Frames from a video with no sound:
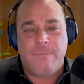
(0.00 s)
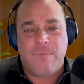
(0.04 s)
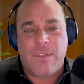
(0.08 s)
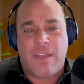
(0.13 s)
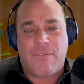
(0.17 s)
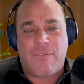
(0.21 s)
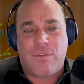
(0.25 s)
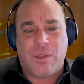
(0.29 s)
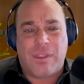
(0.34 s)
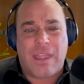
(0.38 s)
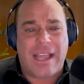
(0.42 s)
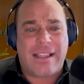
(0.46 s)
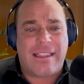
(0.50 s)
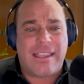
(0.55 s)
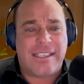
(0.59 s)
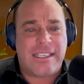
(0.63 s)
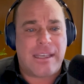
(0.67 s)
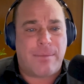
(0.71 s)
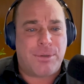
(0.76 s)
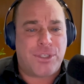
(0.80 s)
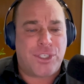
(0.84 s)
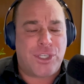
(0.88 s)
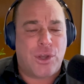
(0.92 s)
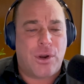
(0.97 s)
If you like this
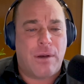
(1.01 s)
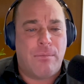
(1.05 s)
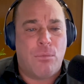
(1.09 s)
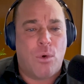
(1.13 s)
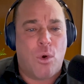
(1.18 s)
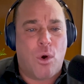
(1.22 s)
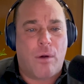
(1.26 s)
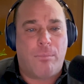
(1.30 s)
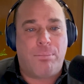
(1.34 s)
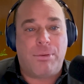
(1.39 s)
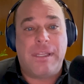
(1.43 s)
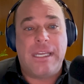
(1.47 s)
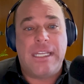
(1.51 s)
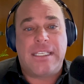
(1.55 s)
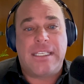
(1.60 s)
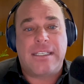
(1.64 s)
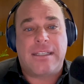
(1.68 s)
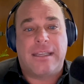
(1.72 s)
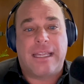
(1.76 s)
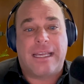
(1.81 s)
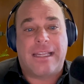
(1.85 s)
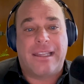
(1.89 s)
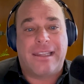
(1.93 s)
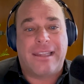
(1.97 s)
episode and more, please
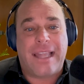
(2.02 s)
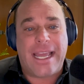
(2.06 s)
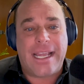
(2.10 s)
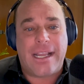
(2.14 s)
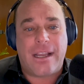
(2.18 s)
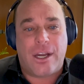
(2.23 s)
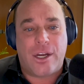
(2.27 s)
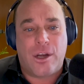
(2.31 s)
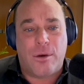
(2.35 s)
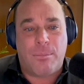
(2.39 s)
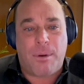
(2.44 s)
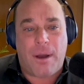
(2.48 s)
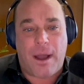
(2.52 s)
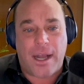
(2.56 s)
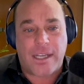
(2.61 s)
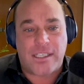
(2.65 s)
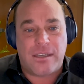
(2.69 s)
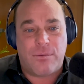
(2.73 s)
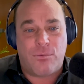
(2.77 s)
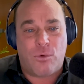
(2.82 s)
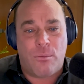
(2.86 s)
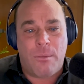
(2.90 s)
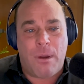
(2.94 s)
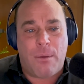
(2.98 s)
click like on your box
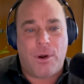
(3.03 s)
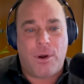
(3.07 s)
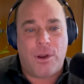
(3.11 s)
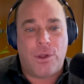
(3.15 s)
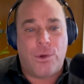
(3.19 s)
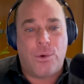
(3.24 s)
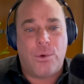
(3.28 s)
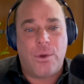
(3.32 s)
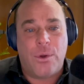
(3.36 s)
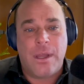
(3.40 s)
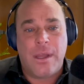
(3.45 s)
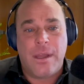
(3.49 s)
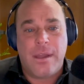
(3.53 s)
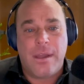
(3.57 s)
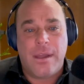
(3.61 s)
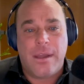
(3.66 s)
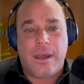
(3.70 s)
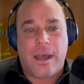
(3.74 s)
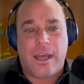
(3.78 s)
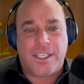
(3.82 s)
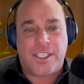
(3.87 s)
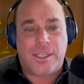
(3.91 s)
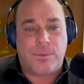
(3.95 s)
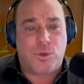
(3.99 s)
and remember to
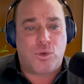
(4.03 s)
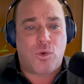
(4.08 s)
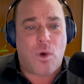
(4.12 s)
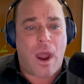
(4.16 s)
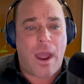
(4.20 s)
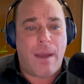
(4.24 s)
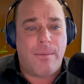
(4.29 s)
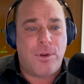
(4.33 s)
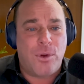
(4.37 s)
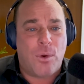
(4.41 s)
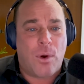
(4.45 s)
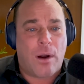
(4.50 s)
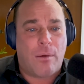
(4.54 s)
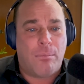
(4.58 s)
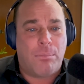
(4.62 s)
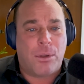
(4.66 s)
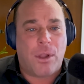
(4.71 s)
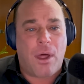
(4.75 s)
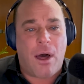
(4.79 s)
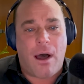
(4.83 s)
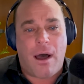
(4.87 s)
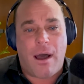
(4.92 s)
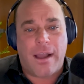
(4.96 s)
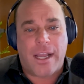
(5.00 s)
subscribe to our
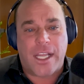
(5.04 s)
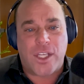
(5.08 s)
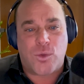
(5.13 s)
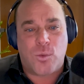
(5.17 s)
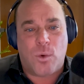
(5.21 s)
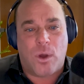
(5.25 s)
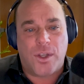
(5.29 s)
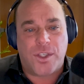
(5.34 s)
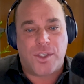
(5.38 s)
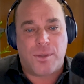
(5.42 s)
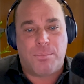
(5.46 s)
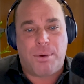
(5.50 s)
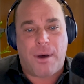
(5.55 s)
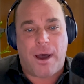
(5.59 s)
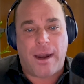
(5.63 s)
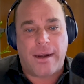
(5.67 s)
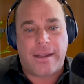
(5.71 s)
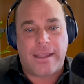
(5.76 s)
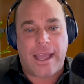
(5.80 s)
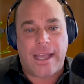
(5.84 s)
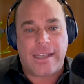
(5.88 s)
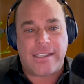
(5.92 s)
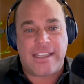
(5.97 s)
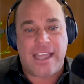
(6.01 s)
blog as well as the
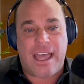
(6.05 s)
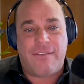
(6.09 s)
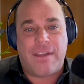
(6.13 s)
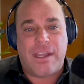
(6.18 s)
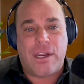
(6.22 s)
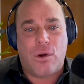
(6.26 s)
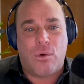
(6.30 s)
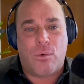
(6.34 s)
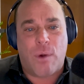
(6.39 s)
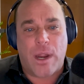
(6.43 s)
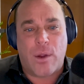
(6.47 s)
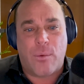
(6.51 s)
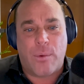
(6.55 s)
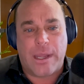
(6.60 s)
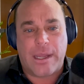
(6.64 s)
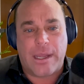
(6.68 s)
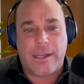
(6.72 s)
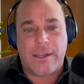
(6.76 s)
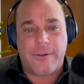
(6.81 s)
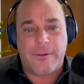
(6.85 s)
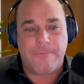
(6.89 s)
podcast. Have a great week.